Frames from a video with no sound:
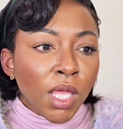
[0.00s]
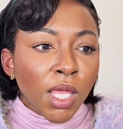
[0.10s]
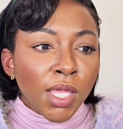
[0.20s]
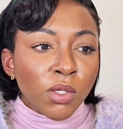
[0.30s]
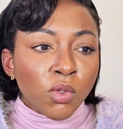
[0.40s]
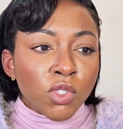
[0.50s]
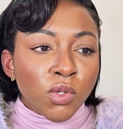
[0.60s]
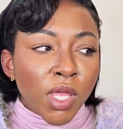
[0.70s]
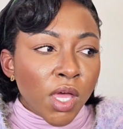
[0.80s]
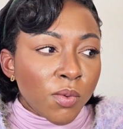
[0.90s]
It
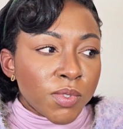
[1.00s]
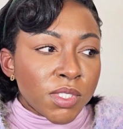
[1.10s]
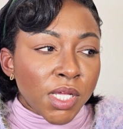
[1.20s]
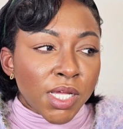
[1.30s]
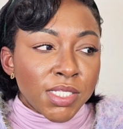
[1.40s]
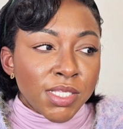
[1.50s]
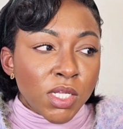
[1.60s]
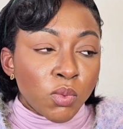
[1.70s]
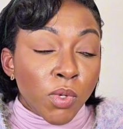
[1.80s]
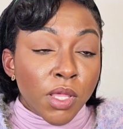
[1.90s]
also helps, like I
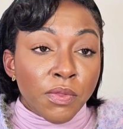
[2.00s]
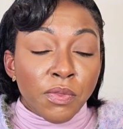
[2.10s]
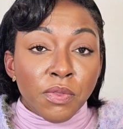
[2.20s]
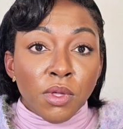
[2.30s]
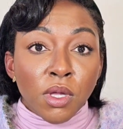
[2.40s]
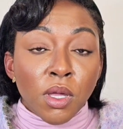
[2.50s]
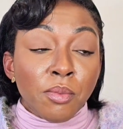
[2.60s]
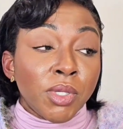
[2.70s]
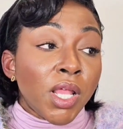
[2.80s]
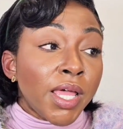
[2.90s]
said, with
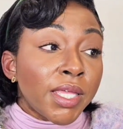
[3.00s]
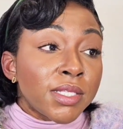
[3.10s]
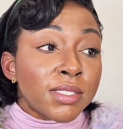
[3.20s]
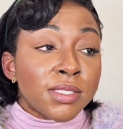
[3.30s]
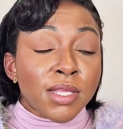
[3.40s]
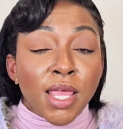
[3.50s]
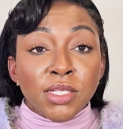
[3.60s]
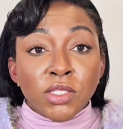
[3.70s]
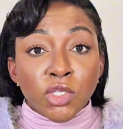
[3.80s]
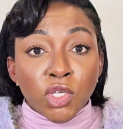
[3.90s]
compliance
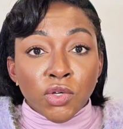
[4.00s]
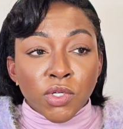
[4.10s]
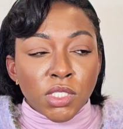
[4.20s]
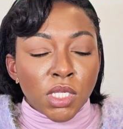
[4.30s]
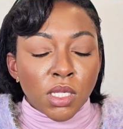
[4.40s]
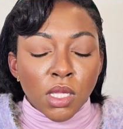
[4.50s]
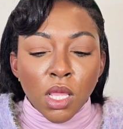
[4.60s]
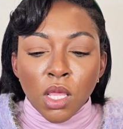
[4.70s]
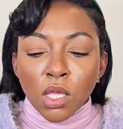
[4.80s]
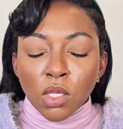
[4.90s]
and security.
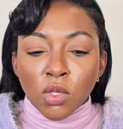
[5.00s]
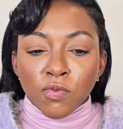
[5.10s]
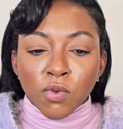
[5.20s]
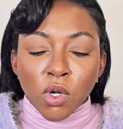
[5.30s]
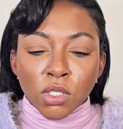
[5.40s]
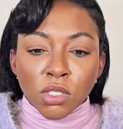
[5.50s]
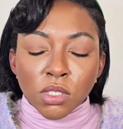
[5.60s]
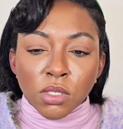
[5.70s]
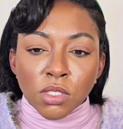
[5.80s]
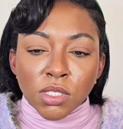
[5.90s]
You've got
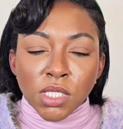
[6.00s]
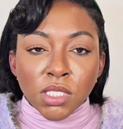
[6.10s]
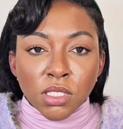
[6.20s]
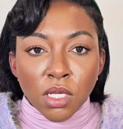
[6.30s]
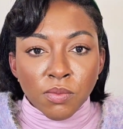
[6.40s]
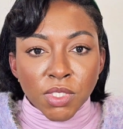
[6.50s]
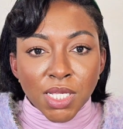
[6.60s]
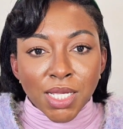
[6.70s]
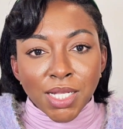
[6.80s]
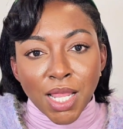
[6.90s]
systems
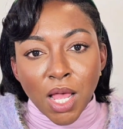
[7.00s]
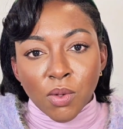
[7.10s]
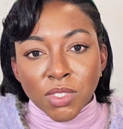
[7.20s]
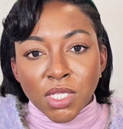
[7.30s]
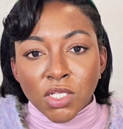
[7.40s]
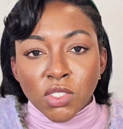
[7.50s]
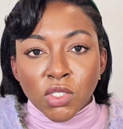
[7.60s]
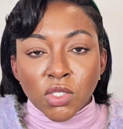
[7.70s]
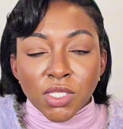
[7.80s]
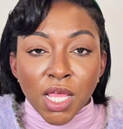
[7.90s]
and clouds
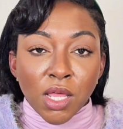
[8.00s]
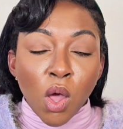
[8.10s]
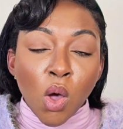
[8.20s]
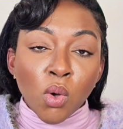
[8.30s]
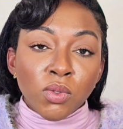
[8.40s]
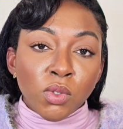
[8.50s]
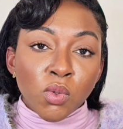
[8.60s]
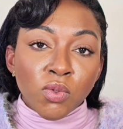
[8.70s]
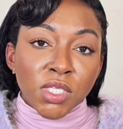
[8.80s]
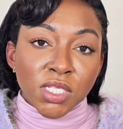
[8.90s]
that hold
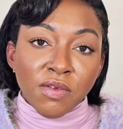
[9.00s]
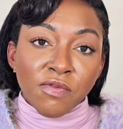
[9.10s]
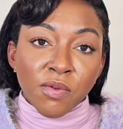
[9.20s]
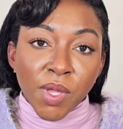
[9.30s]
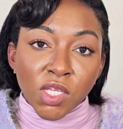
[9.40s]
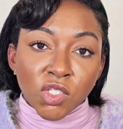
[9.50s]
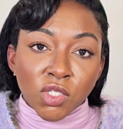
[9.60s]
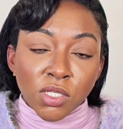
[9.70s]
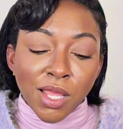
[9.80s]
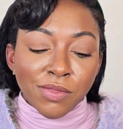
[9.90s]
all this
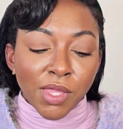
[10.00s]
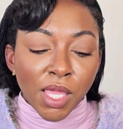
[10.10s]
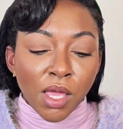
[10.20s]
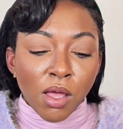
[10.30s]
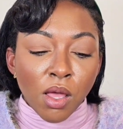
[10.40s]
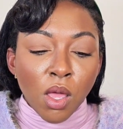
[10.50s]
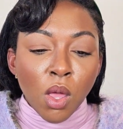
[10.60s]
information, and they are